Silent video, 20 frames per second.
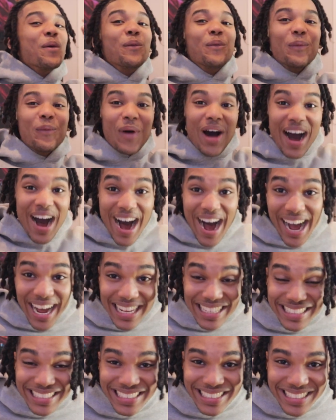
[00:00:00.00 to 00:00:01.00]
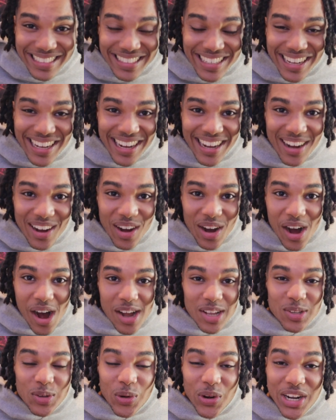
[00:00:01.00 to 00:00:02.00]
What?
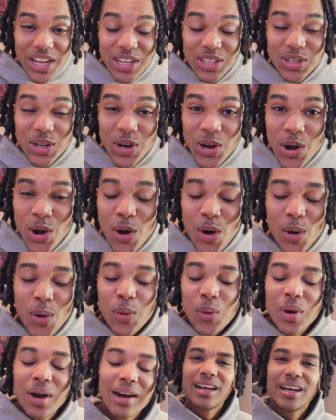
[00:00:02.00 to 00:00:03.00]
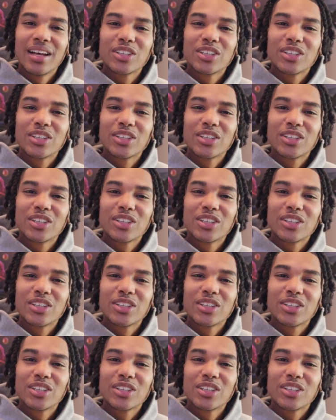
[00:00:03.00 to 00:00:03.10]
A 22?